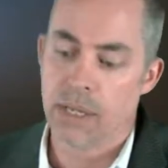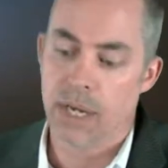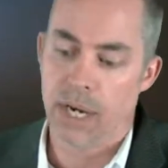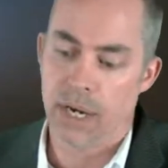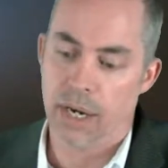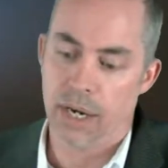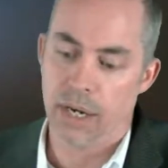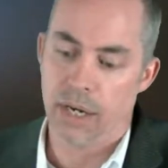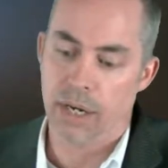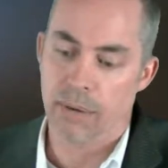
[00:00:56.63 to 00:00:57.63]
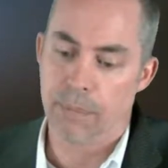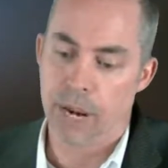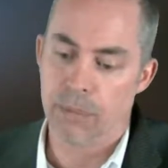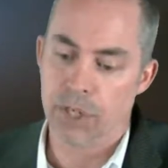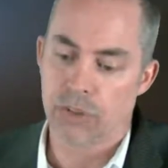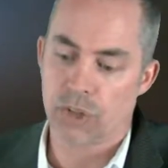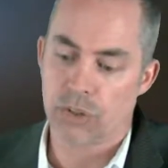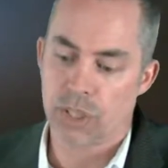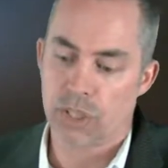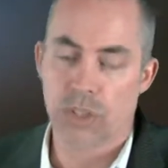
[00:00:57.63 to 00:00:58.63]
And by
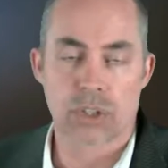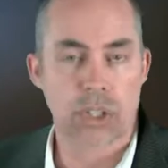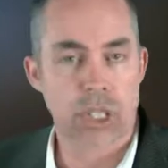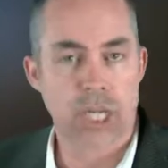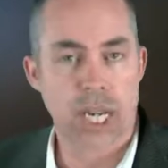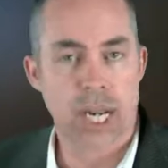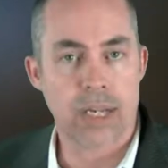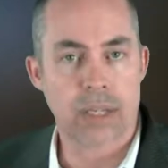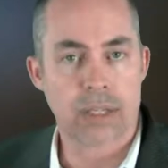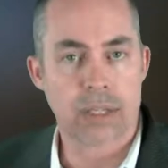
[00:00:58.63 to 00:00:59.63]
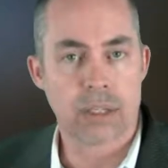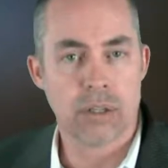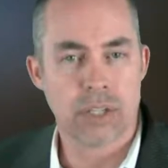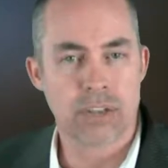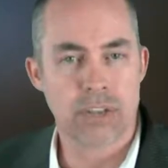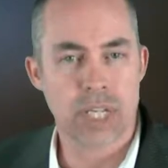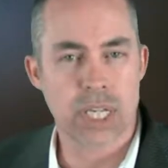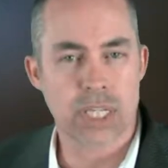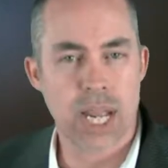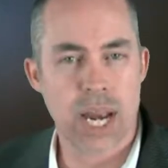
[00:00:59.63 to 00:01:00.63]
researching this and looking at it, you can see
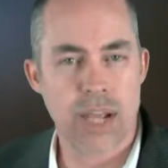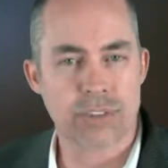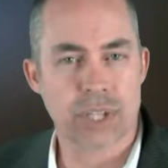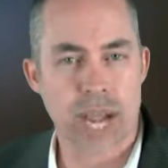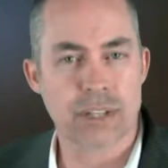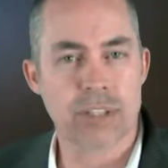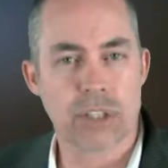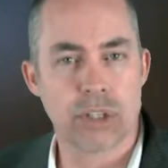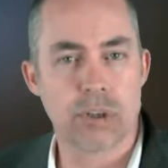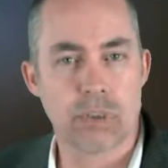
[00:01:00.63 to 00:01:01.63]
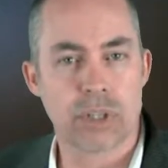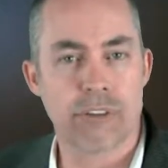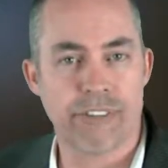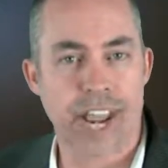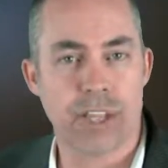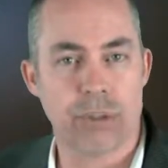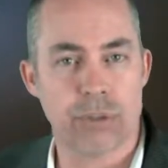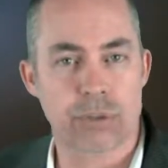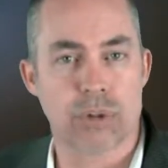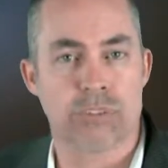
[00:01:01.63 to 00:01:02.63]
that that has a lot to do with the
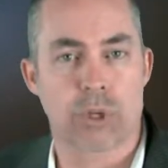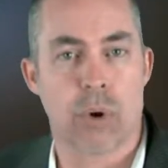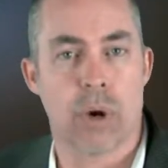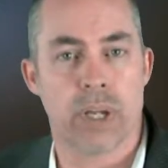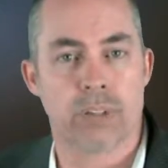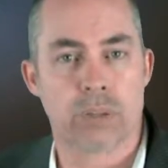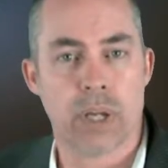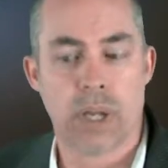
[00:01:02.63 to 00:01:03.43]
values of the coins